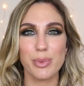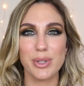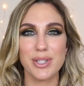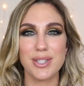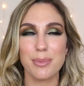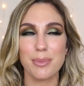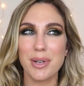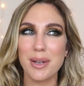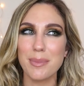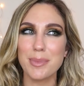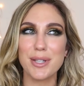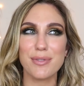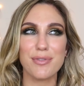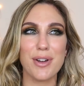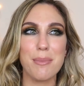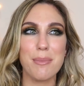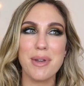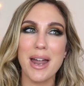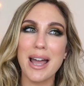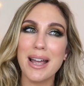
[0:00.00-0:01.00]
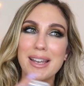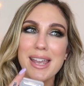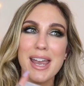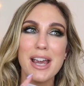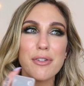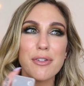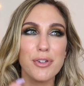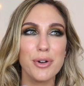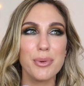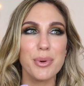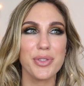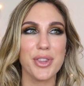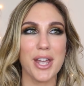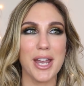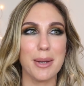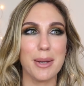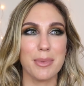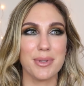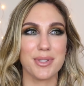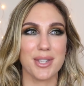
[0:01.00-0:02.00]
but sometimes if I'm not careful with the
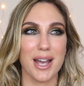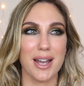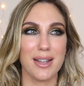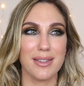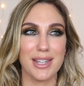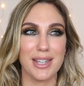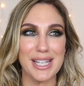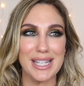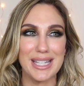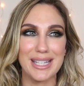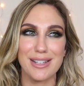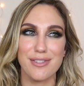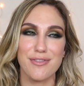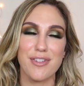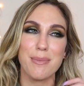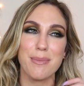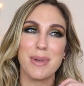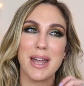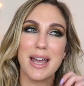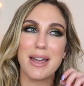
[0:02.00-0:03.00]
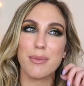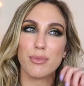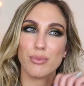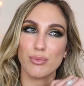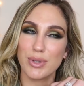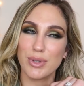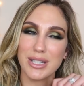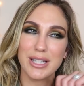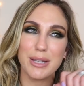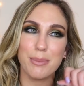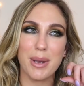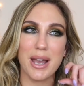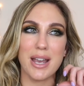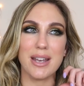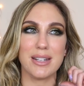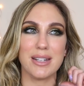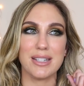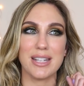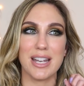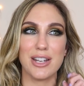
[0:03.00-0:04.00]
Amazon, like if I'm not really
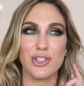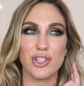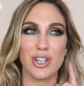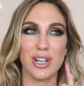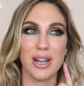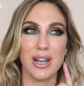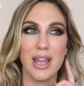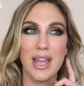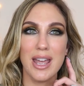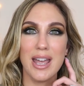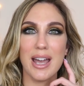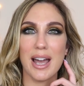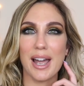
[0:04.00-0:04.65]
paying attention,